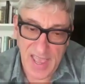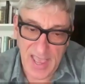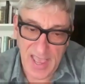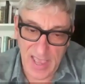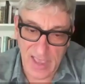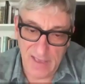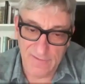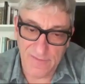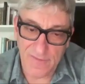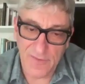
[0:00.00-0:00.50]

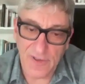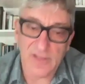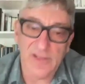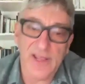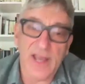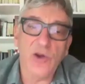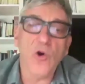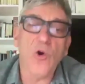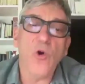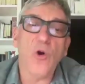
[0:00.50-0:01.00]
if
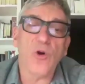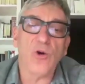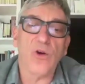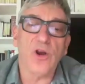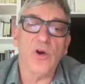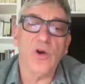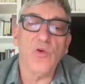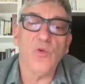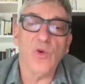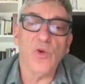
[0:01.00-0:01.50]

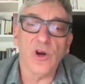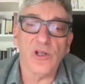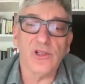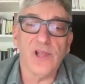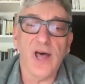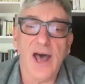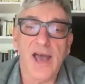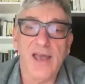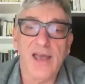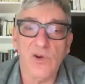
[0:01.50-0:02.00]
Glencora were
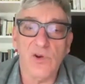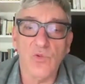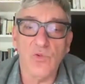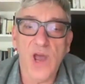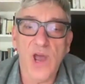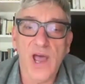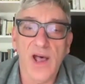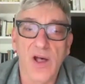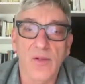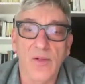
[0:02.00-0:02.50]
alive and
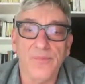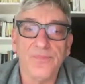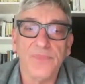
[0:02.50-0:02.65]
well.